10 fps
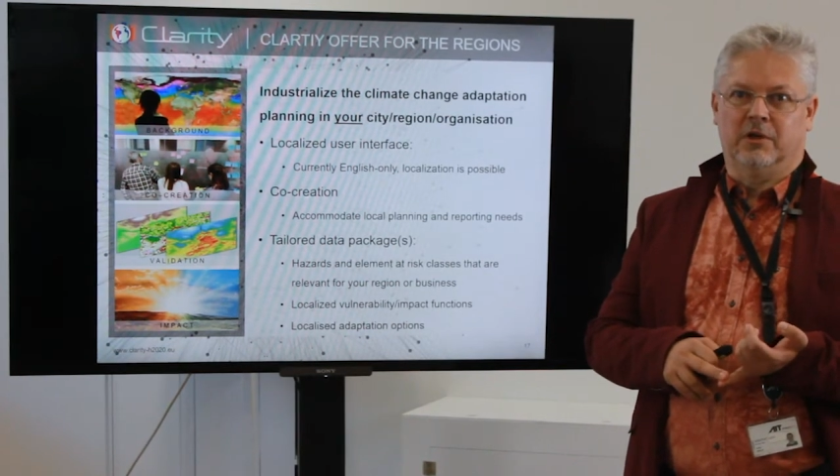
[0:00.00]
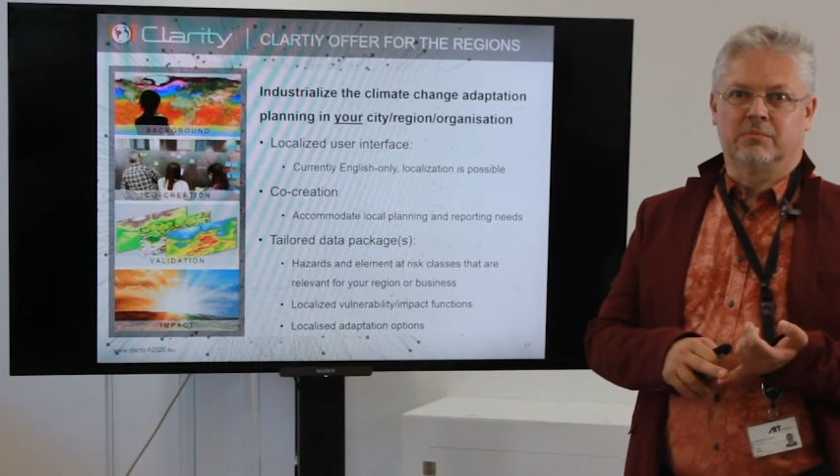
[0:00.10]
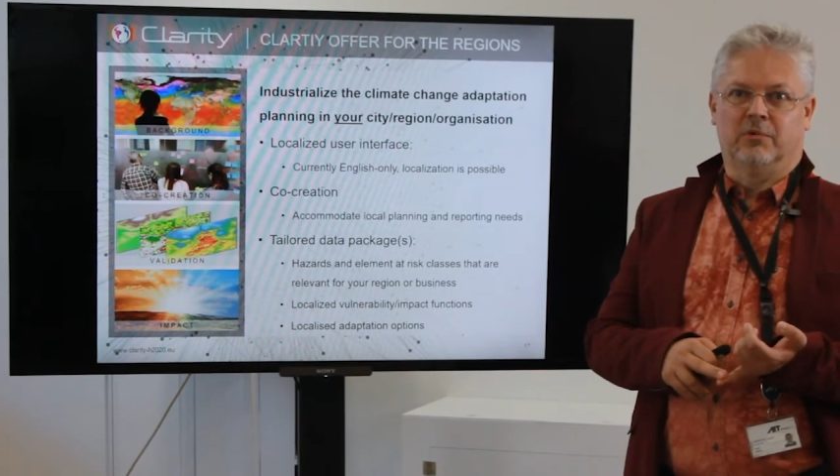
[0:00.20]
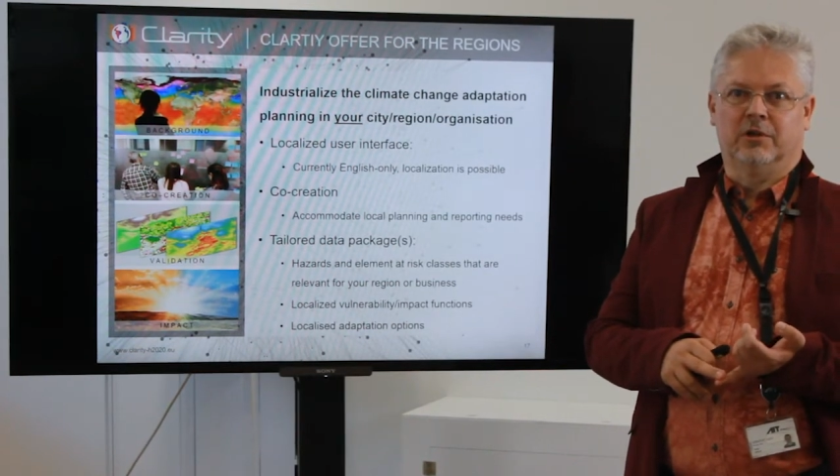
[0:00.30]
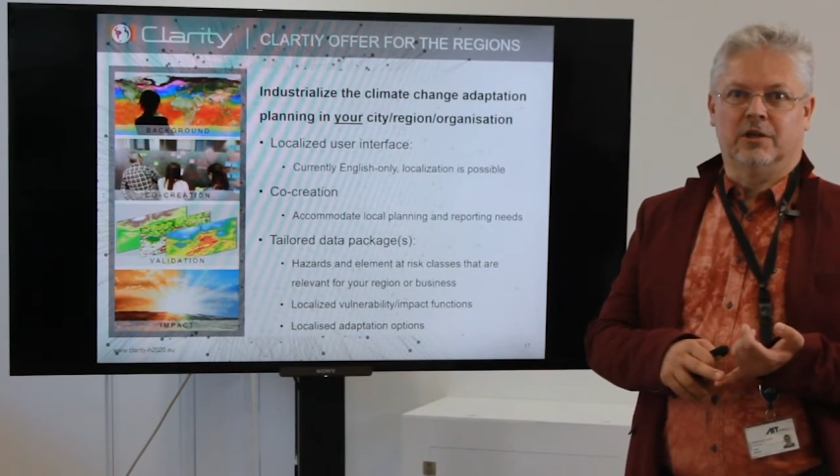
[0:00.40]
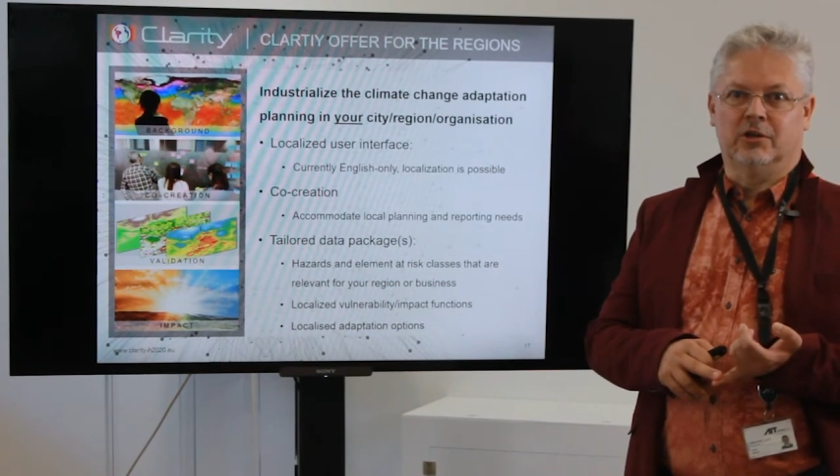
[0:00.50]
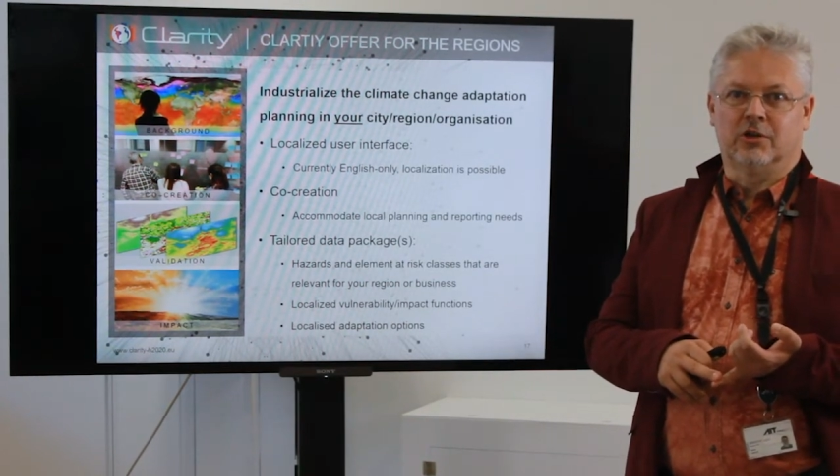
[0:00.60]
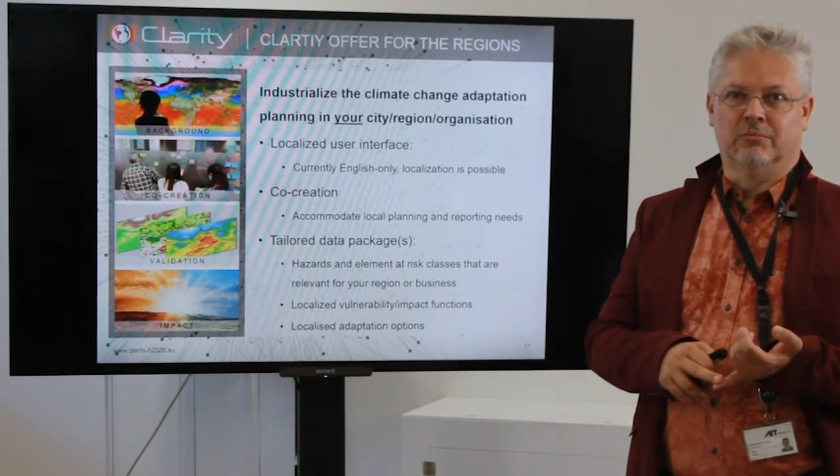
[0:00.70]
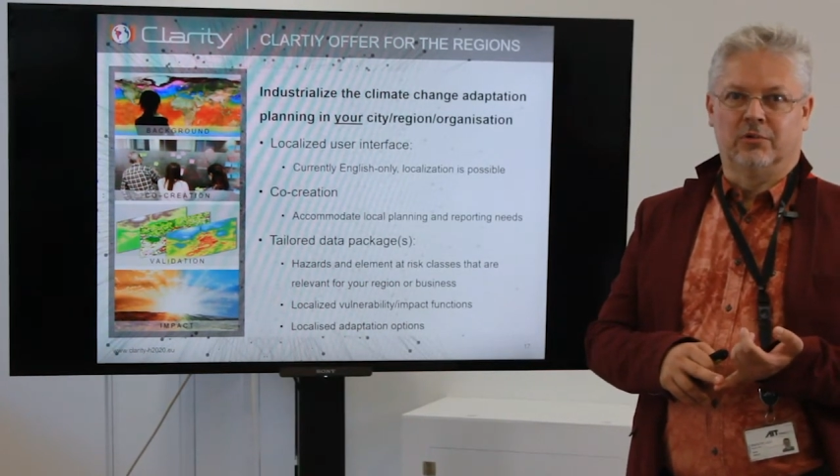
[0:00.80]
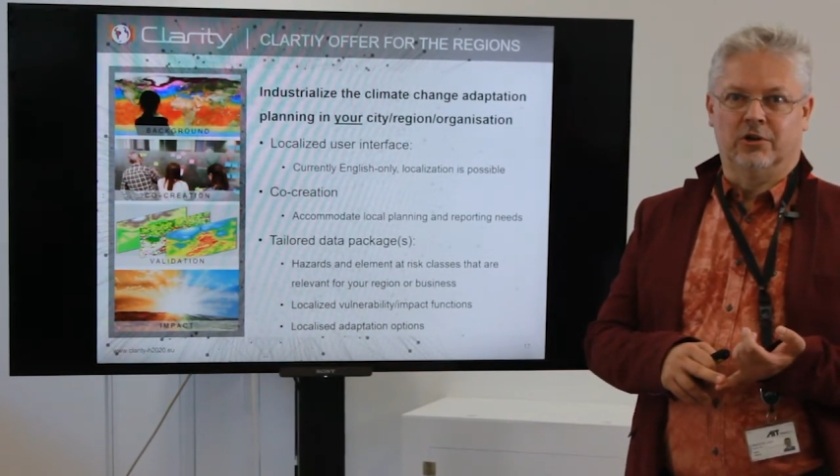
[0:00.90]

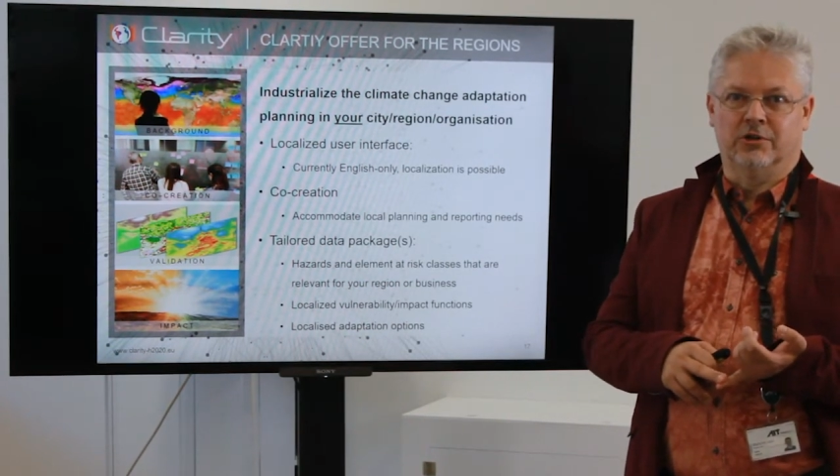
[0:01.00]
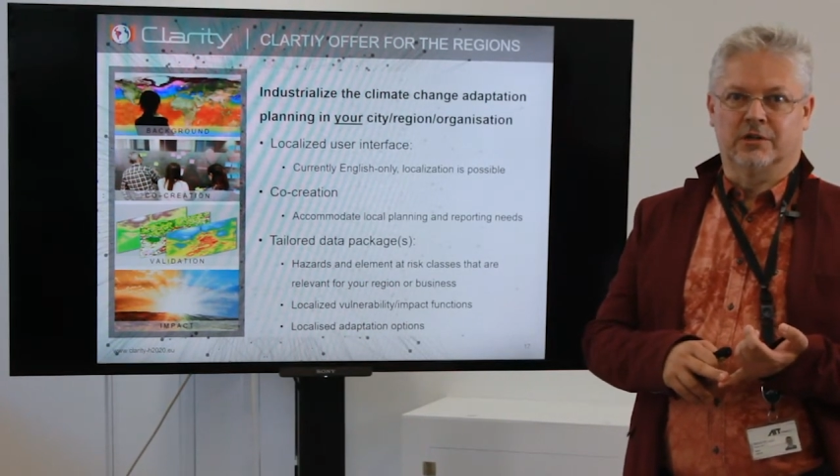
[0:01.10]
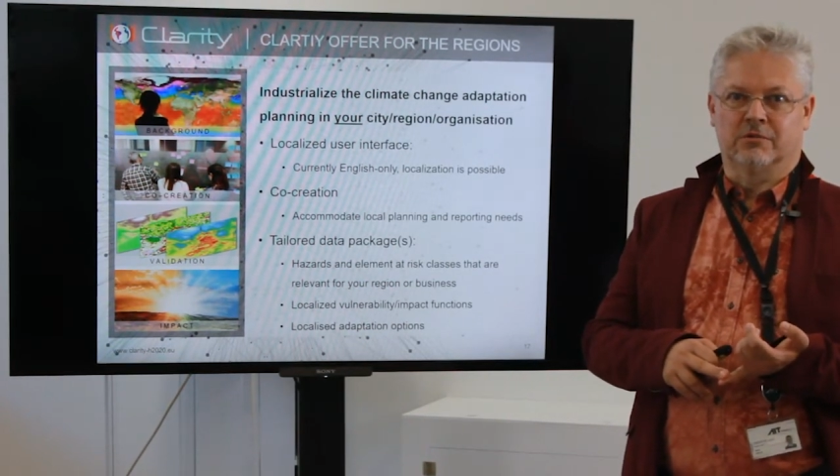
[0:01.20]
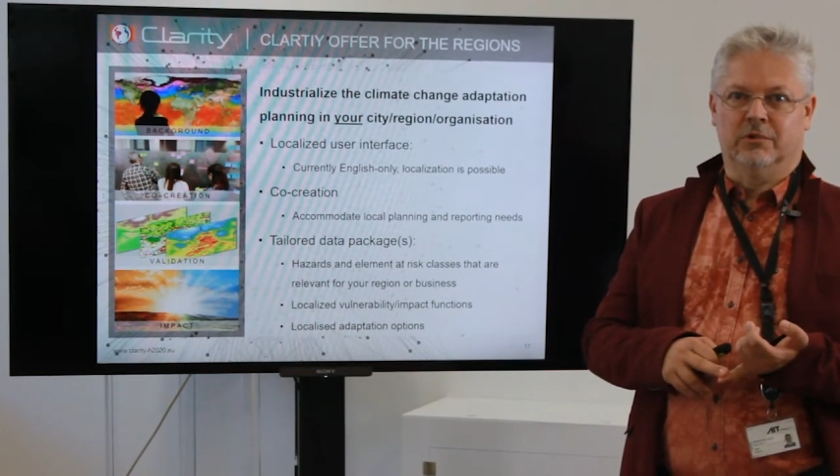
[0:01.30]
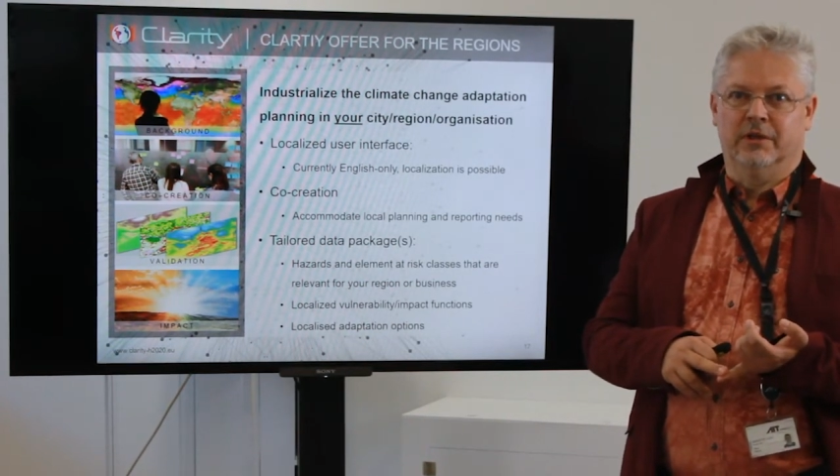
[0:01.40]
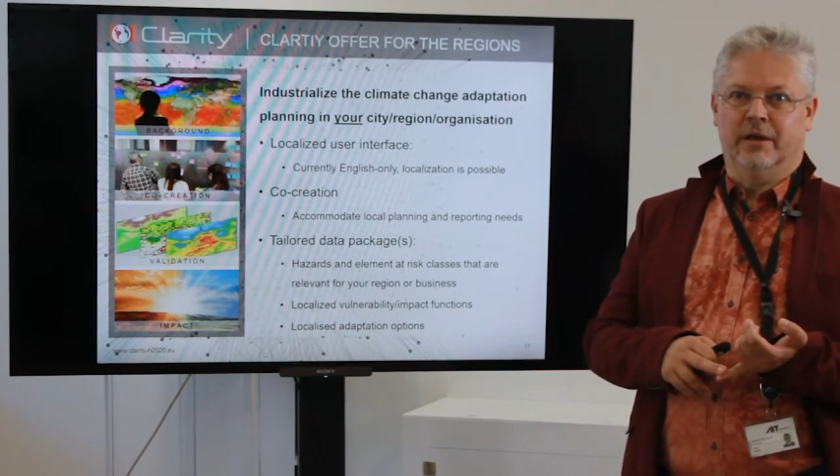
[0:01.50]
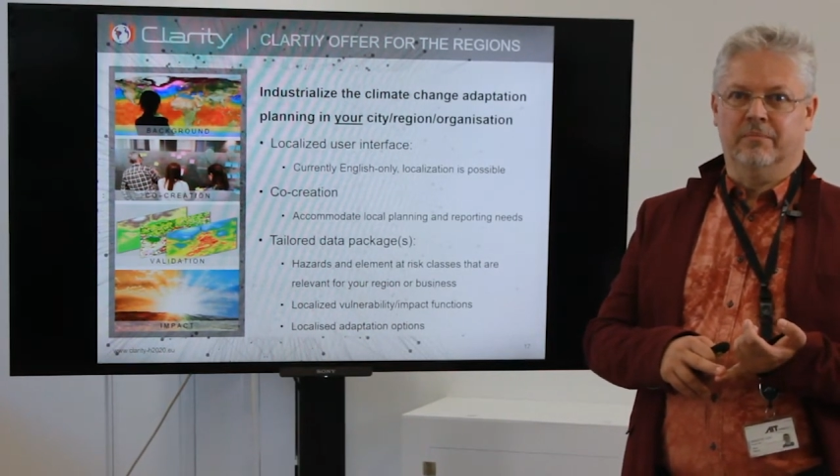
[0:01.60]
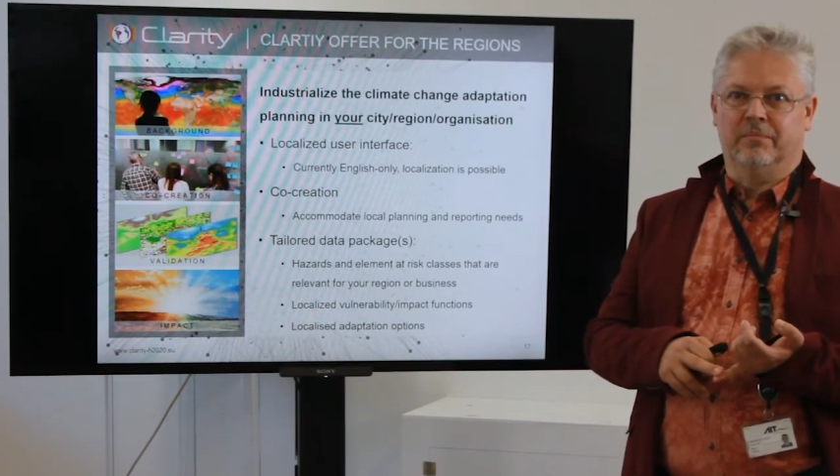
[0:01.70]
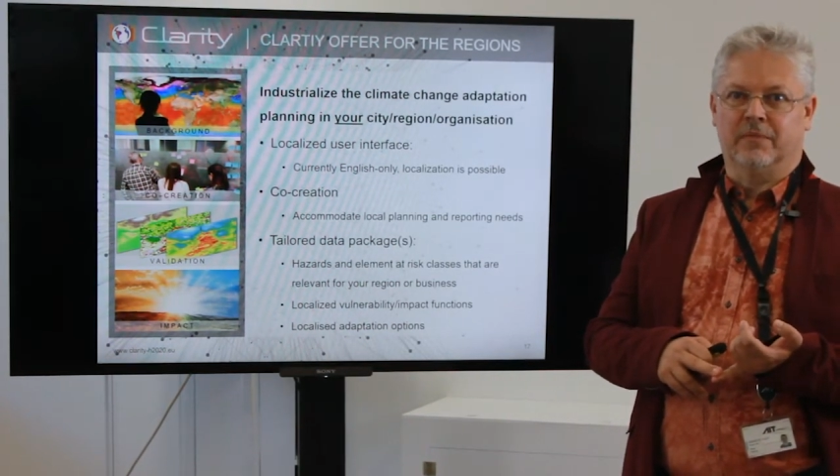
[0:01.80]
exploitation projects with them.